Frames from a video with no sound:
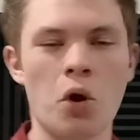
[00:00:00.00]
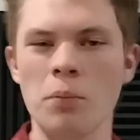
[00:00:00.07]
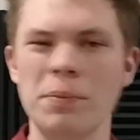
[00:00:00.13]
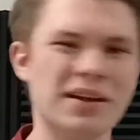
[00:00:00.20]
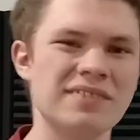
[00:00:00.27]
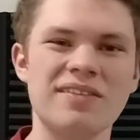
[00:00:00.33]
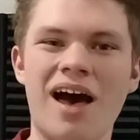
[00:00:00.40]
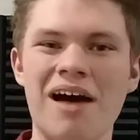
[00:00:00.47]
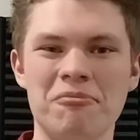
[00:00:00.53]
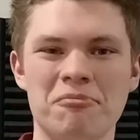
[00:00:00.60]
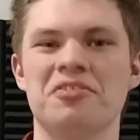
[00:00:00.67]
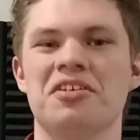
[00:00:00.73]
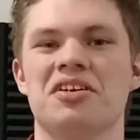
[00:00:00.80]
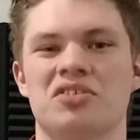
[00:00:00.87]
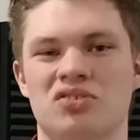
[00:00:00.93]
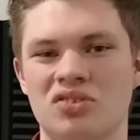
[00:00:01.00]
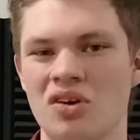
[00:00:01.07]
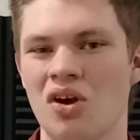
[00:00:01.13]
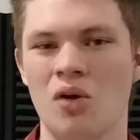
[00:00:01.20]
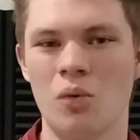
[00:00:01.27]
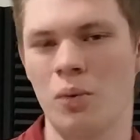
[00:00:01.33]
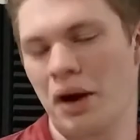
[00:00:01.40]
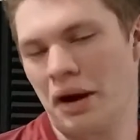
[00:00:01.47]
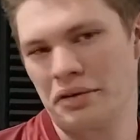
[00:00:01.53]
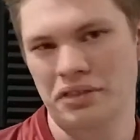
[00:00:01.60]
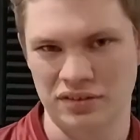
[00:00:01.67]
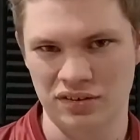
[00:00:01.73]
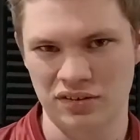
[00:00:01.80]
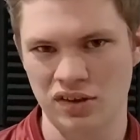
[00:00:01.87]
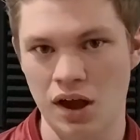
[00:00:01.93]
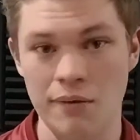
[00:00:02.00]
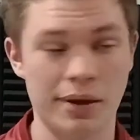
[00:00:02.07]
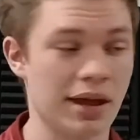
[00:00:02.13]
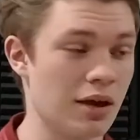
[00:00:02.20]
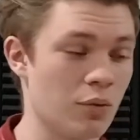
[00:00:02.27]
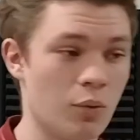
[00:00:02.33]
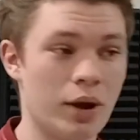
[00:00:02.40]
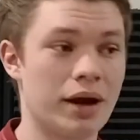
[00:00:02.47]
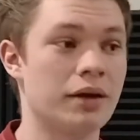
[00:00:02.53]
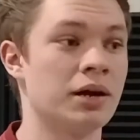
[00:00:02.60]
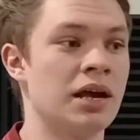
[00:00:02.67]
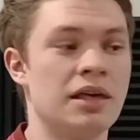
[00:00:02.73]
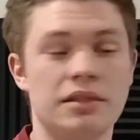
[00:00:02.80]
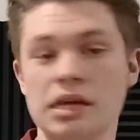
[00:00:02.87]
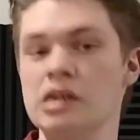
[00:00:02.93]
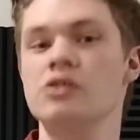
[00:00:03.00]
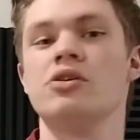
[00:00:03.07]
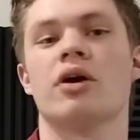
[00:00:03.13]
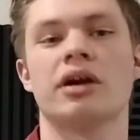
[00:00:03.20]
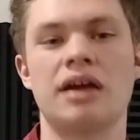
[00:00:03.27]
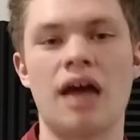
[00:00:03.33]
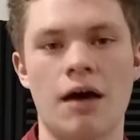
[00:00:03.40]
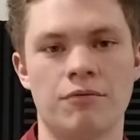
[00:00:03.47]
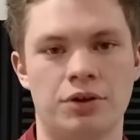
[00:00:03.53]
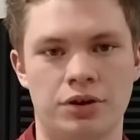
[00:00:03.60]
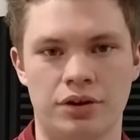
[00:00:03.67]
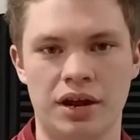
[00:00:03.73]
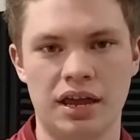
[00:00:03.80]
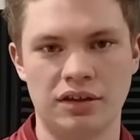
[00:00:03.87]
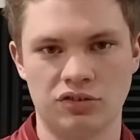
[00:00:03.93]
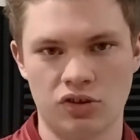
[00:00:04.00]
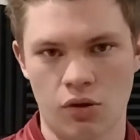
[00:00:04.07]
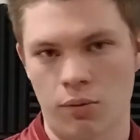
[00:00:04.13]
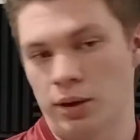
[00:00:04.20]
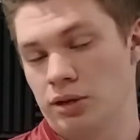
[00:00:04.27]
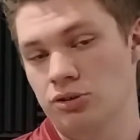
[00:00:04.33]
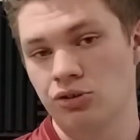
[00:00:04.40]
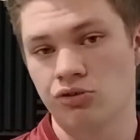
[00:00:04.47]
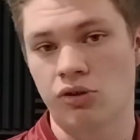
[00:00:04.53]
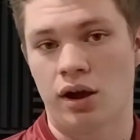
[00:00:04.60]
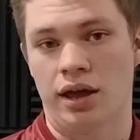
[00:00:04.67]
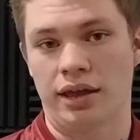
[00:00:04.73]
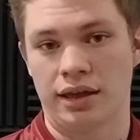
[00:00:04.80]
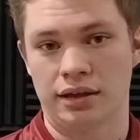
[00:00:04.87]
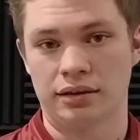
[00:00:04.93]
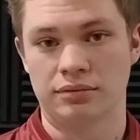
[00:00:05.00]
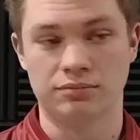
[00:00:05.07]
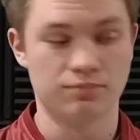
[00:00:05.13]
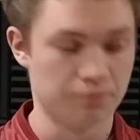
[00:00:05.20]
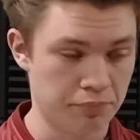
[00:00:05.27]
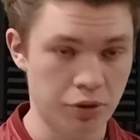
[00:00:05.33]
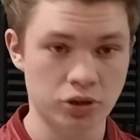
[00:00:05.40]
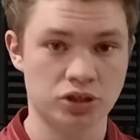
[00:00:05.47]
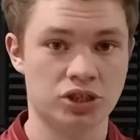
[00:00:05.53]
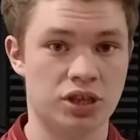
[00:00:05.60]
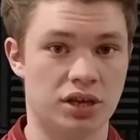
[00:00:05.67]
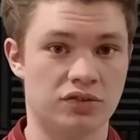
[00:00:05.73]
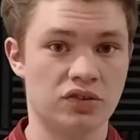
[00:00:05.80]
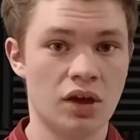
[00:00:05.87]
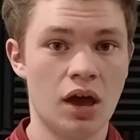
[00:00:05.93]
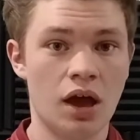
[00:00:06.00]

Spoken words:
but it's obvious where this is going and where the New York governor is going to try and push this.